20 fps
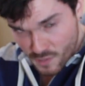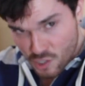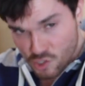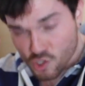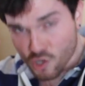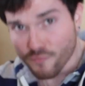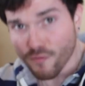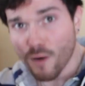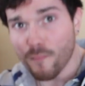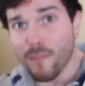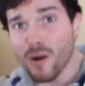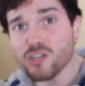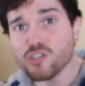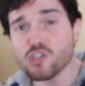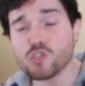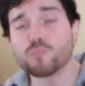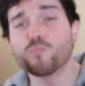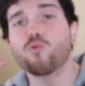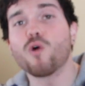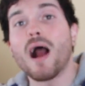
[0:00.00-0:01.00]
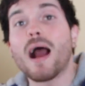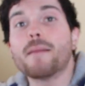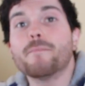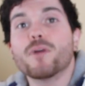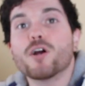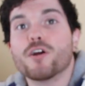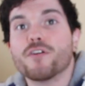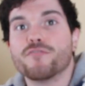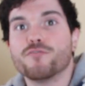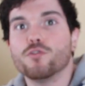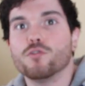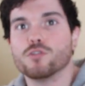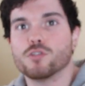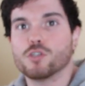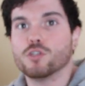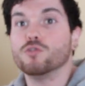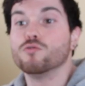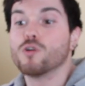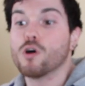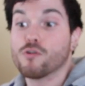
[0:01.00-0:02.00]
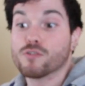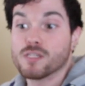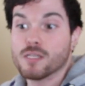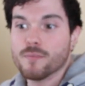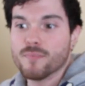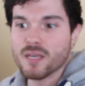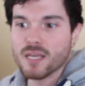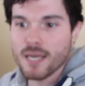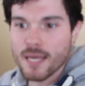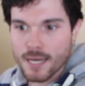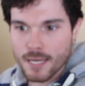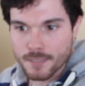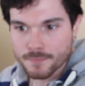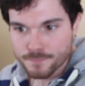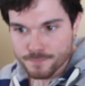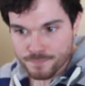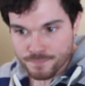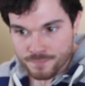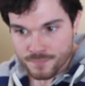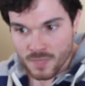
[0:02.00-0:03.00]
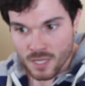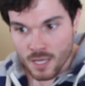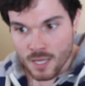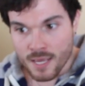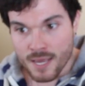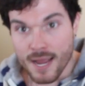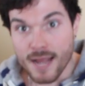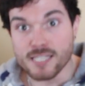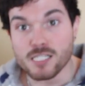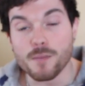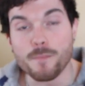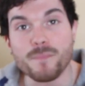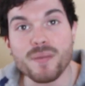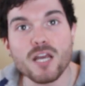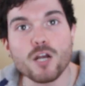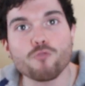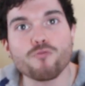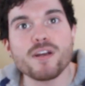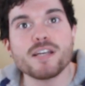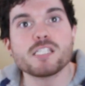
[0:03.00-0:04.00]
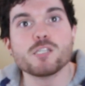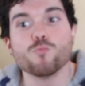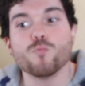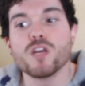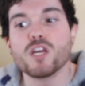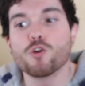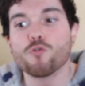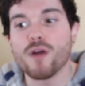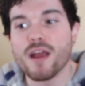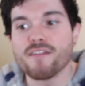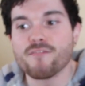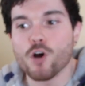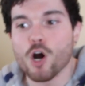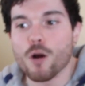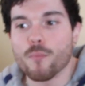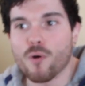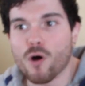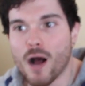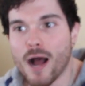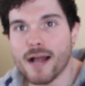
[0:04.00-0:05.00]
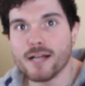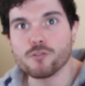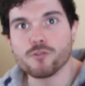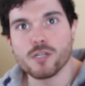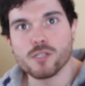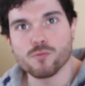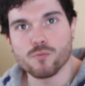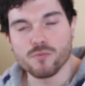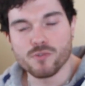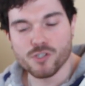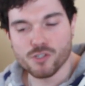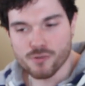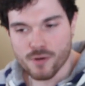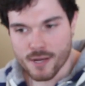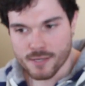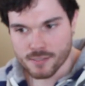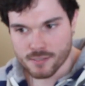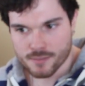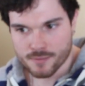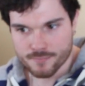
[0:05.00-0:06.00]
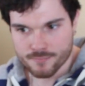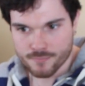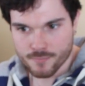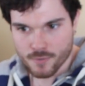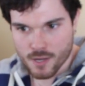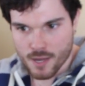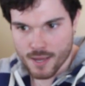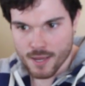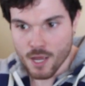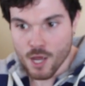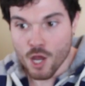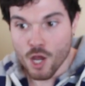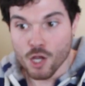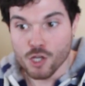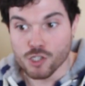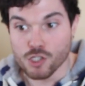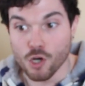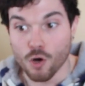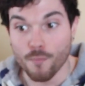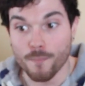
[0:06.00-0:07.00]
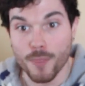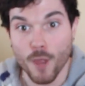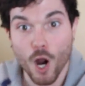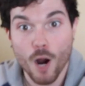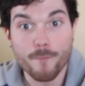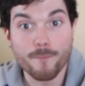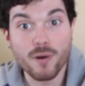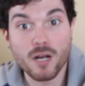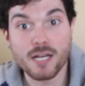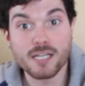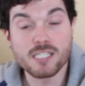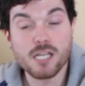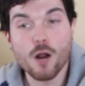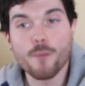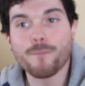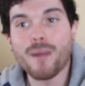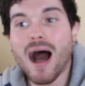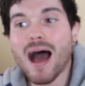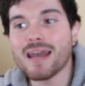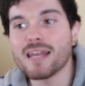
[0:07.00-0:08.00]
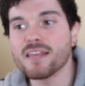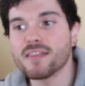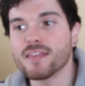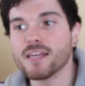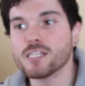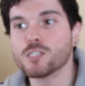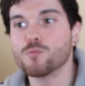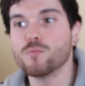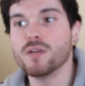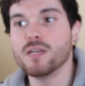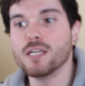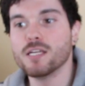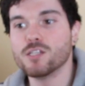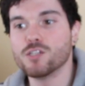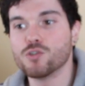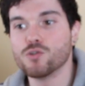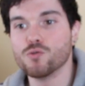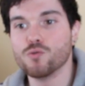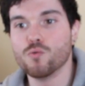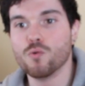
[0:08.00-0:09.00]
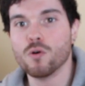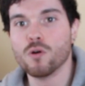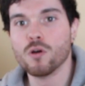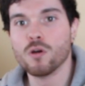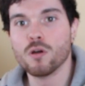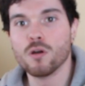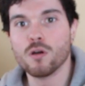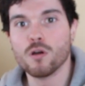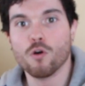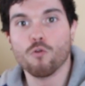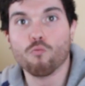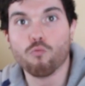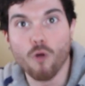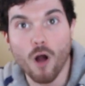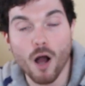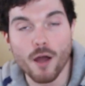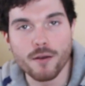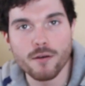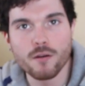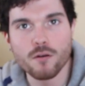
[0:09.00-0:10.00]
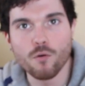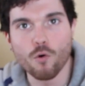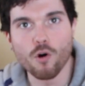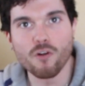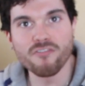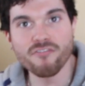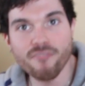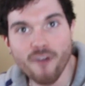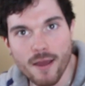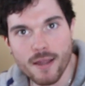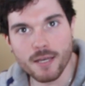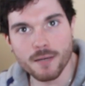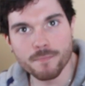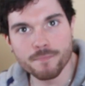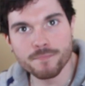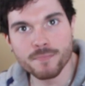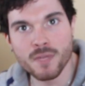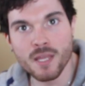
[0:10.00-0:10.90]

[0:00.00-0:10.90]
So if our muscle's primary fuel is glucose in the beginning, it's a big reason we crave carbohydrates when we're stressed, okay? So because our body thinks we need to run or fight.